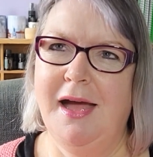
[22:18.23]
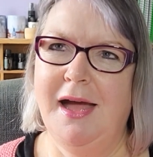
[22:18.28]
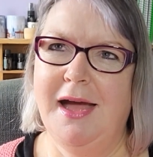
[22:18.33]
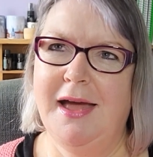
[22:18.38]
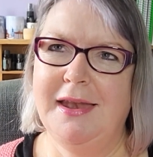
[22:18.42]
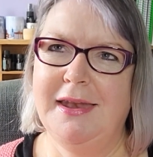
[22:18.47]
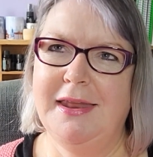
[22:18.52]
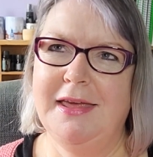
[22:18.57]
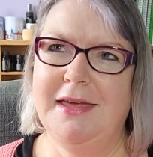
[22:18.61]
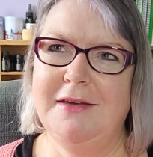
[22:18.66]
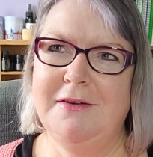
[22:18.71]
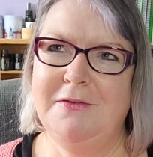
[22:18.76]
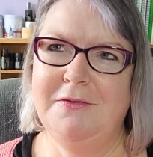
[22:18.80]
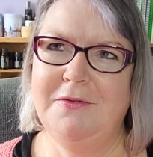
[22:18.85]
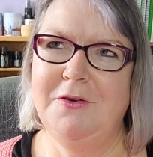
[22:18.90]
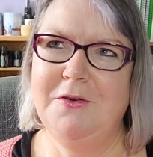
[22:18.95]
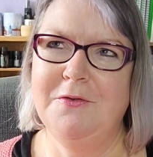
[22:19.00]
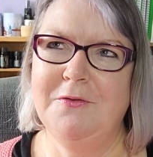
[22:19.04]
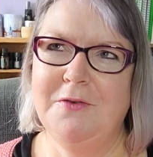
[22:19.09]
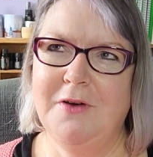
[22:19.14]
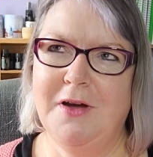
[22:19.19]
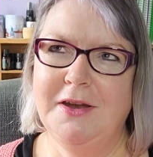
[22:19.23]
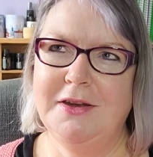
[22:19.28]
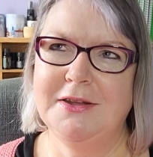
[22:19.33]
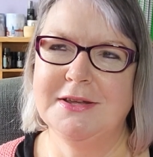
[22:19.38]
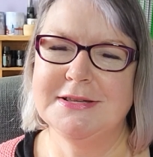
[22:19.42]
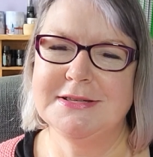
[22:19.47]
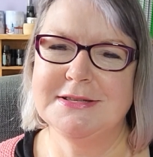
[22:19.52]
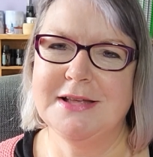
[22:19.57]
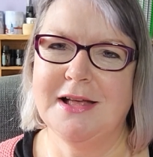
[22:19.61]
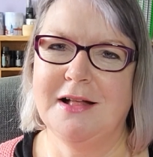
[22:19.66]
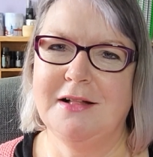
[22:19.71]
And if you find
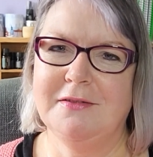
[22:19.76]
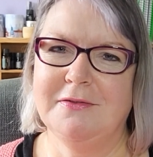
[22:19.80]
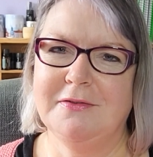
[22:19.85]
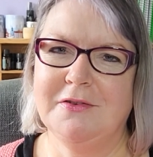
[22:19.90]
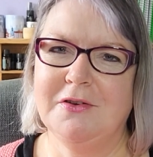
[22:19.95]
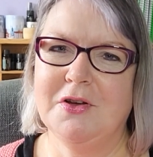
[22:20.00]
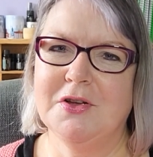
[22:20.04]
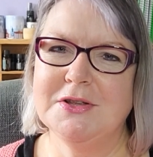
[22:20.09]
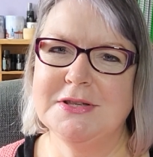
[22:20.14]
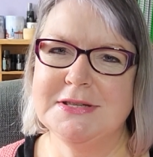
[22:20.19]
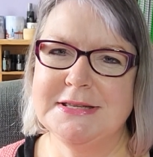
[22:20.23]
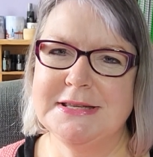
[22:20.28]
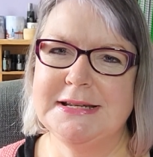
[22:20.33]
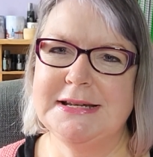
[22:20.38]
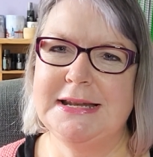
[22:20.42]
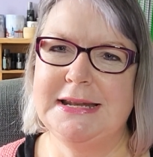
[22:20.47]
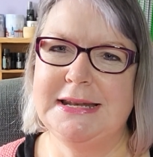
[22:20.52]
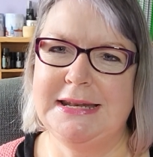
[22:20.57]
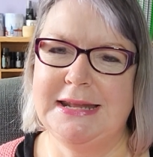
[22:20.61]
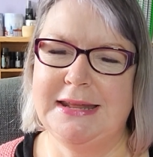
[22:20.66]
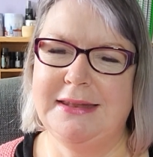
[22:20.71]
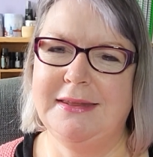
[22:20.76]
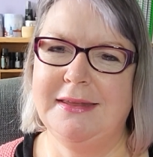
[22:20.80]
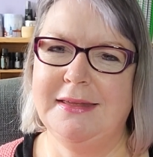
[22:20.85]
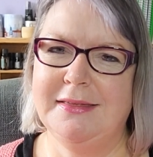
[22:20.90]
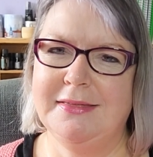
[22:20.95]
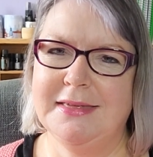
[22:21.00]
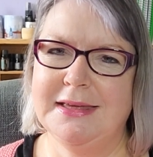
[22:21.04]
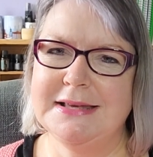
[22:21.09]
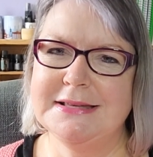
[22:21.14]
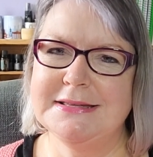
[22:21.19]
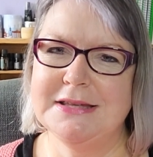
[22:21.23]
yourself constantly knitting
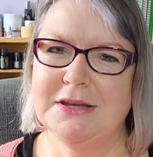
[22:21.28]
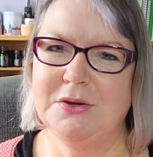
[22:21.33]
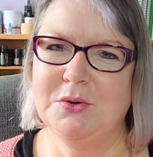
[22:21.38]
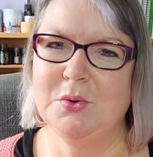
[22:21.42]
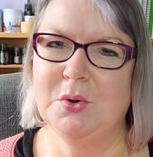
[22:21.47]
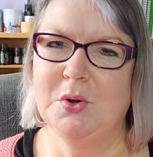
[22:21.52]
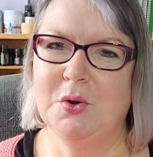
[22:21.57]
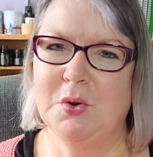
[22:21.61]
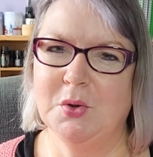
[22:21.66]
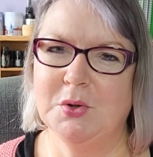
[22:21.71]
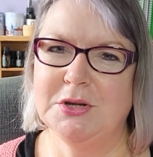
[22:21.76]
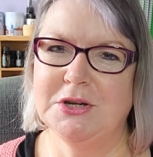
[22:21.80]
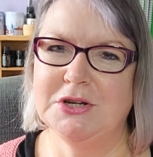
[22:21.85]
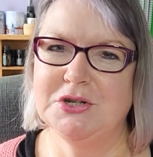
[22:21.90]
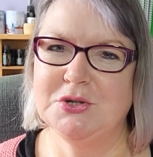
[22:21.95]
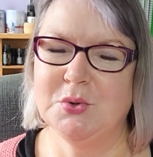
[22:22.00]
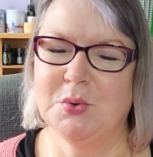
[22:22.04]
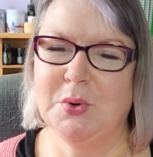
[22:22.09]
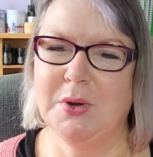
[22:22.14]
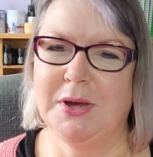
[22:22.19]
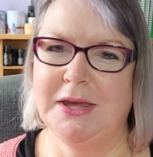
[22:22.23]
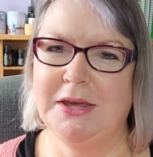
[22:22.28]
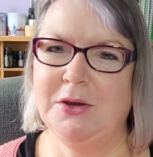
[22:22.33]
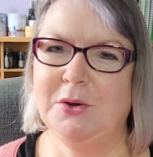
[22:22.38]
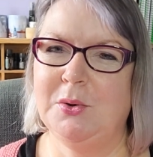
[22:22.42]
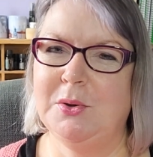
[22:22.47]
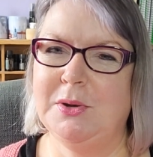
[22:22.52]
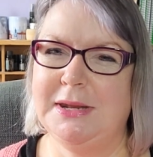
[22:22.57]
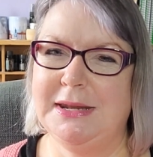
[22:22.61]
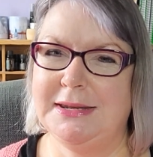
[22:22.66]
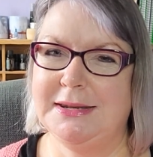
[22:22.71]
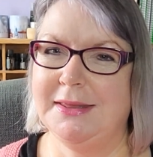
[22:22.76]
things that you are not enjoying, you
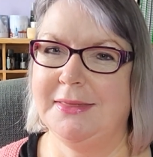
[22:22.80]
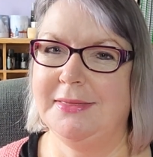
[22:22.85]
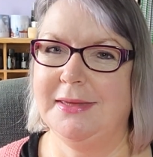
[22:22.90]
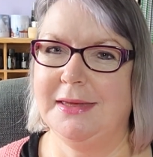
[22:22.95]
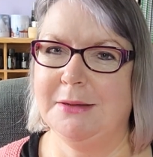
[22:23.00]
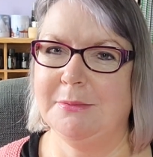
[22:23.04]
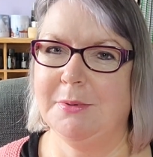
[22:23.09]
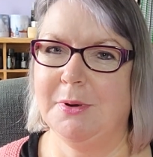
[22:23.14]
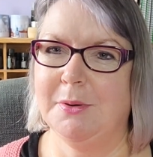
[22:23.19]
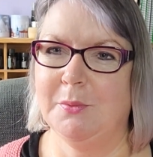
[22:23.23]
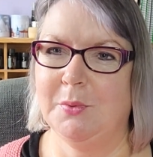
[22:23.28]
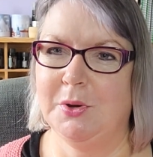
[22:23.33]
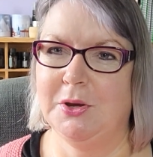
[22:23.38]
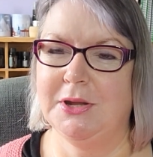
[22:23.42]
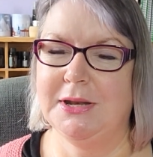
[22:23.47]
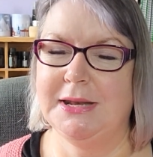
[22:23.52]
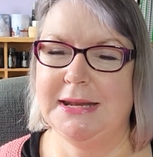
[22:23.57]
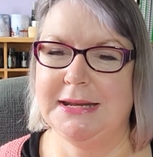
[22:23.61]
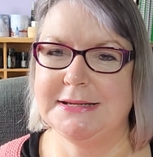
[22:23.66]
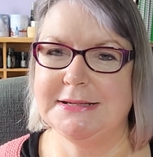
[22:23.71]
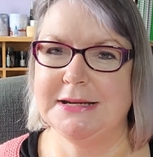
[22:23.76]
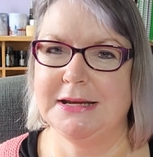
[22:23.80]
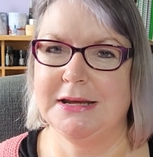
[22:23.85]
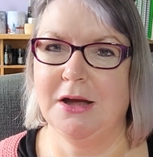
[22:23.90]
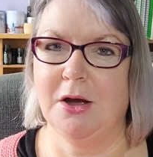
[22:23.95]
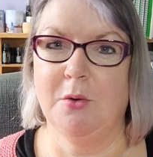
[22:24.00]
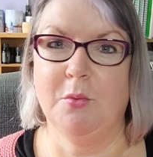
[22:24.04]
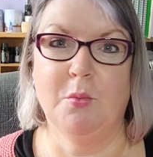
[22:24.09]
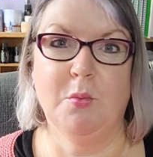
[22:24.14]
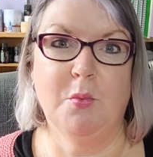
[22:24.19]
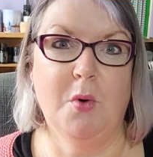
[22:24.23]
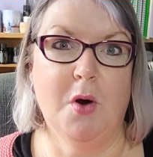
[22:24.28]
need to think about what you're knitting
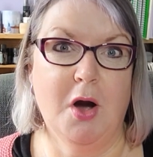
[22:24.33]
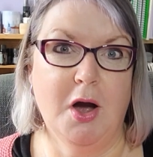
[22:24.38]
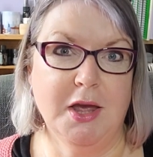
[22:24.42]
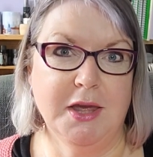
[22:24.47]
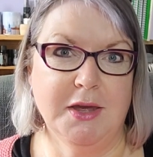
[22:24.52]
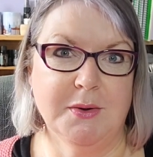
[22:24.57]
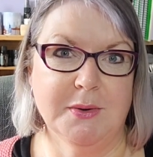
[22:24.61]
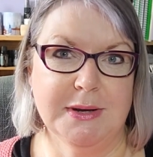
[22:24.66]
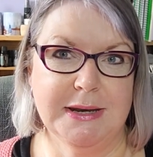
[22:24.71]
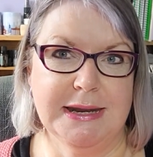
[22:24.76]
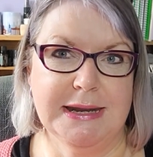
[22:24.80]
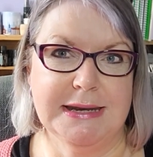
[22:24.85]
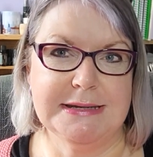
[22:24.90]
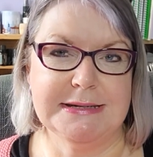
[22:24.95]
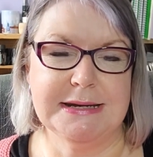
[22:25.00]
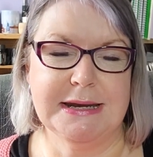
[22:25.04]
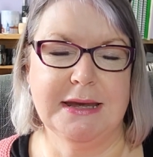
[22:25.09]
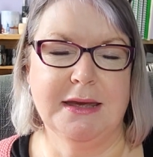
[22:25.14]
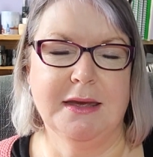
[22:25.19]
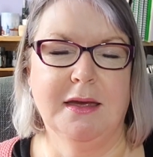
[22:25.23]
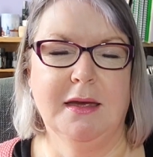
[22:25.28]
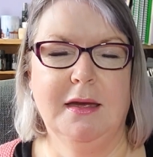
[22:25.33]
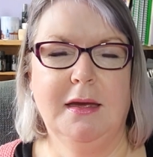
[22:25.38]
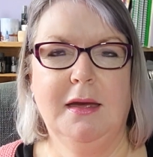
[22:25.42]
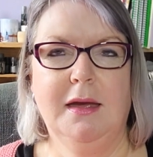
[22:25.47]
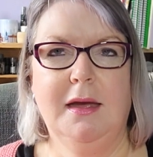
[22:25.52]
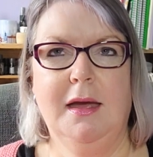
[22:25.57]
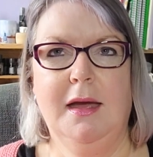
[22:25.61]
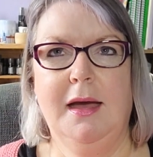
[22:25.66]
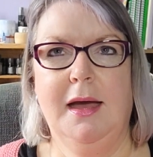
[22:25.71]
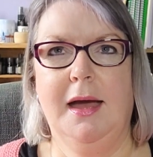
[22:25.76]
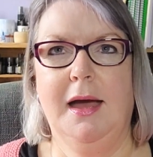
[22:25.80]
and why you're knitting.
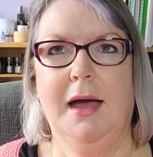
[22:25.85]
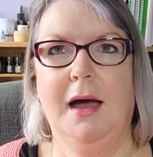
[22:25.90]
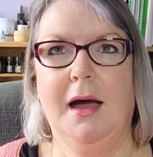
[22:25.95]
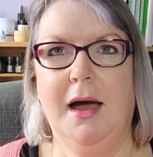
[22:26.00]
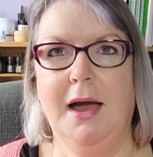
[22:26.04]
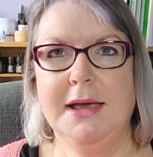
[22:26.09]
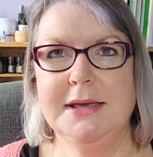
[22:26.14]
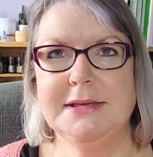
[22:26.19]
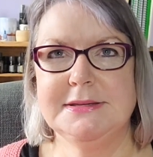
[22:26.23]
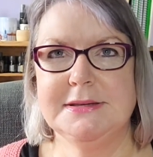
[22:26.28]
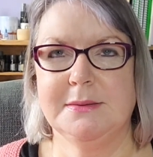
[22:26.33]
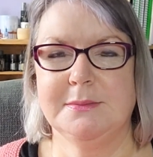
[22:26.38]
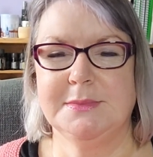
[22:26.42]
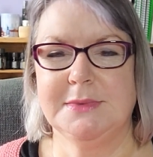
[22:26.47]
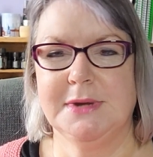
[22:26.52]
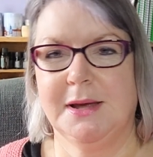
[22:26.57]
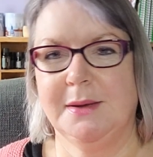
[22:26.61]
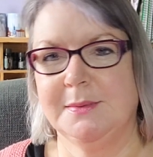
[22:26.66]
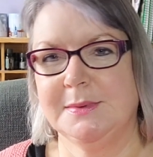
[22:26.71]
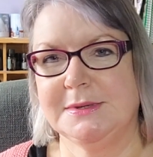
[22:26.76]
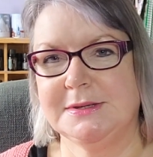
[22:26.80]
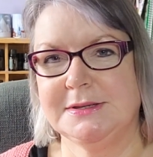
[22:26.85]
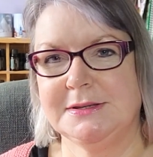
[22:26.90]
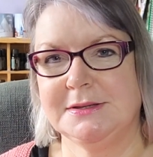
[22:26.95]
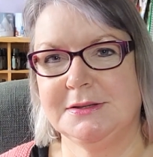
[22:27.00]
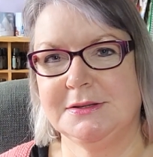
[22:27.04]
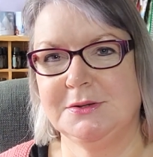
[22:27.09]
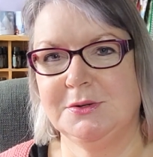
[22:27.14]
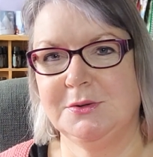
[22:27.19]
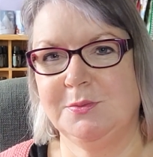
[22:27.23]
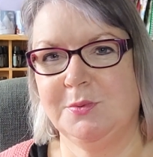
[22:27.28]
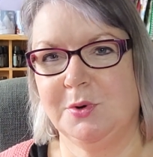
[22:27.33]
I sometimes
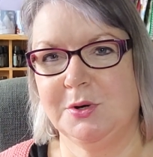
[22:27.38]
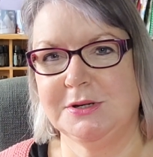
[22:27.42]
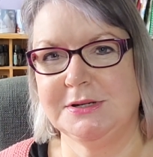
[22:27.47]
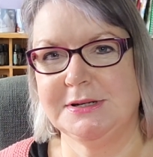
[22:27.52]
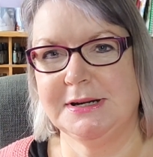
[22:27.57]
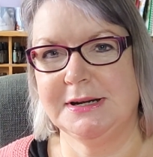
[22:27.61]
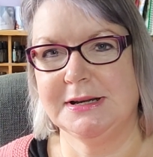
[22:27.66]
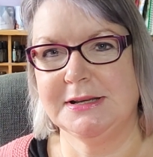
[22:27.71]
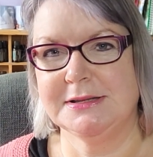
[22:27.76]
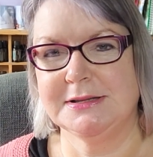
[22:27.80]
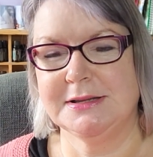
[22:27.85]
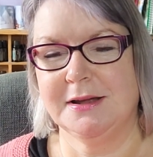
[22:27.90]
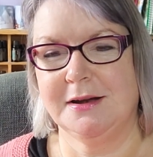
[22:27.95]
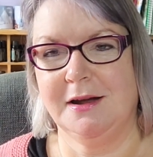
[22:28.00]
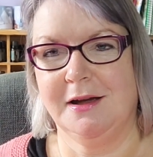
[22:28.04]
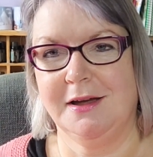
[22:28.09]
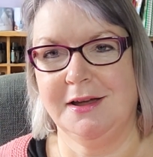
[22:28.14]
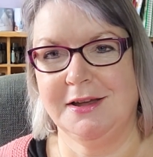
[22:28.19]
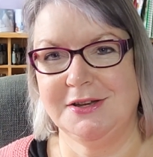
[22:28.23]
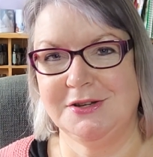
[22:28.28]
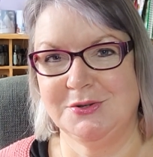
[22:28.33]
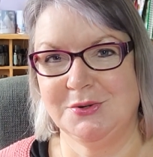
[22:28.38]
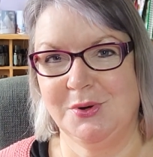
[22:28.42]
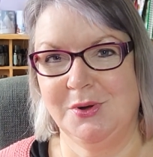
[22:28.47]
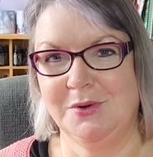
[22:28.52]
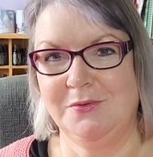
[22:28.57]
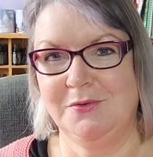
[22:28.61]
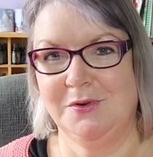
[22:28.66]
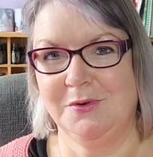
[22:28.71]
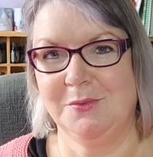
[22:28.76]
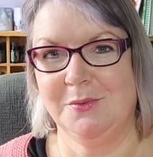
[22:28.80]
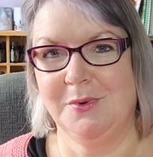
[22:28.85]
do projects that I enjoy
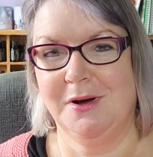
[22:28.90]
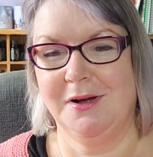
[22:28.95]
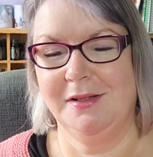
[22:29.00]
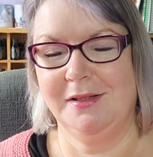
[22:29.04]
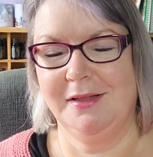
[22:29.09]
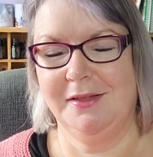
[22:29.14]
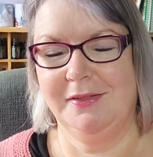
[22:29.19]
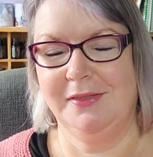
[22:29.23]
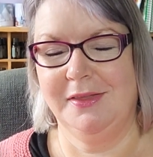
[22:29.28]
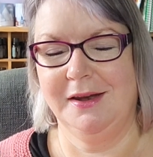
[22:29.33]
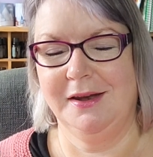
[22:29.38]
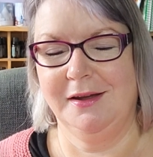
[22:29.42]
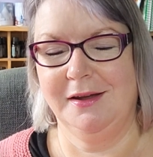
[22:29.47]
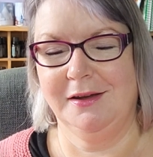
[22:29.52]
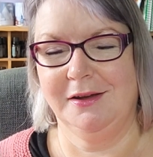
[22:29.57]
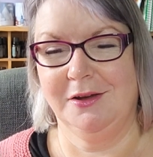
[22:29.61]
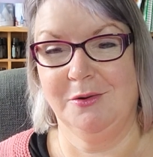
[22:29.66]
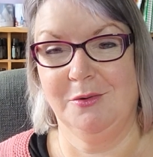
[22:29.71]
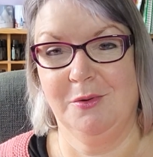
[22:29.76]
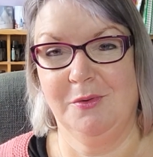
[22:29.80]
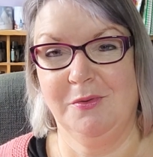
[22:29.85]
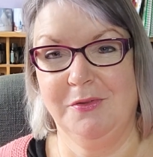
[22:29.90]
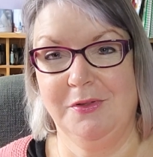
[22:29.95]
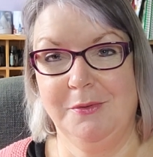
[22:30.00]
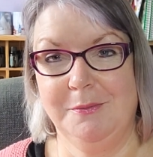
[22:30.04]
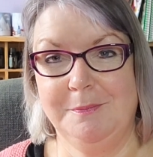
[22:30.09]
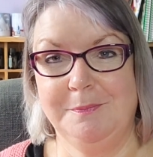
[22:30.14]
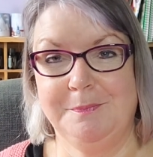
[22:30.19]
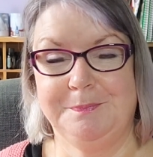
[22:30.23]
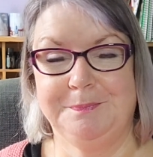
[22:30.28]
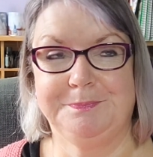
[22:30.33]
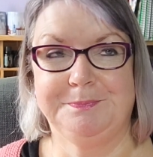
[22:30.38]
for a while and then I go off them